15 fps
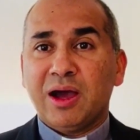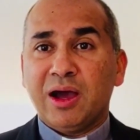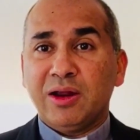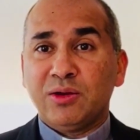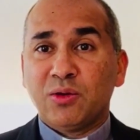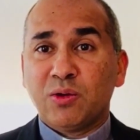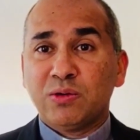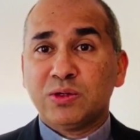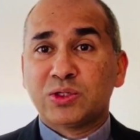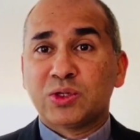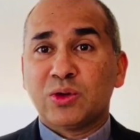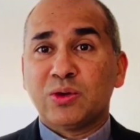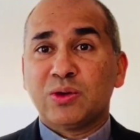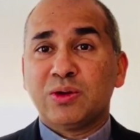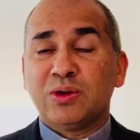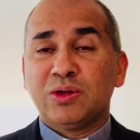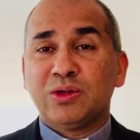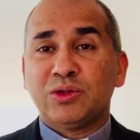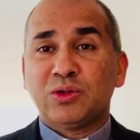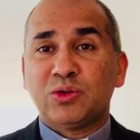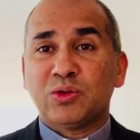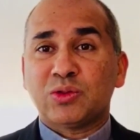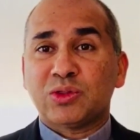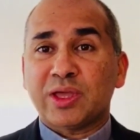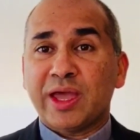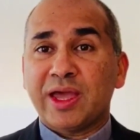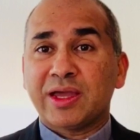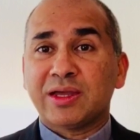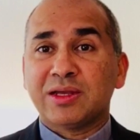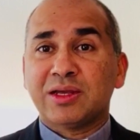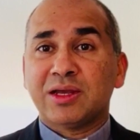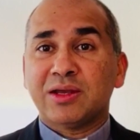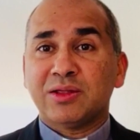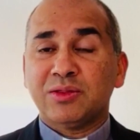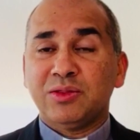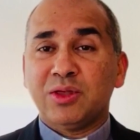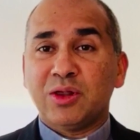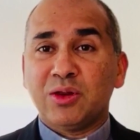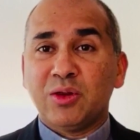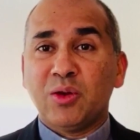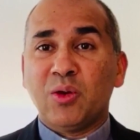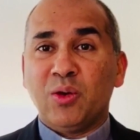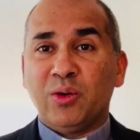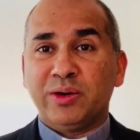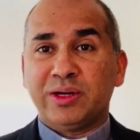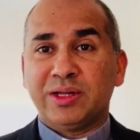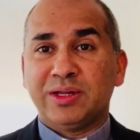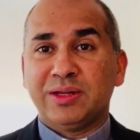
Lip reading: And also to thank the Lord.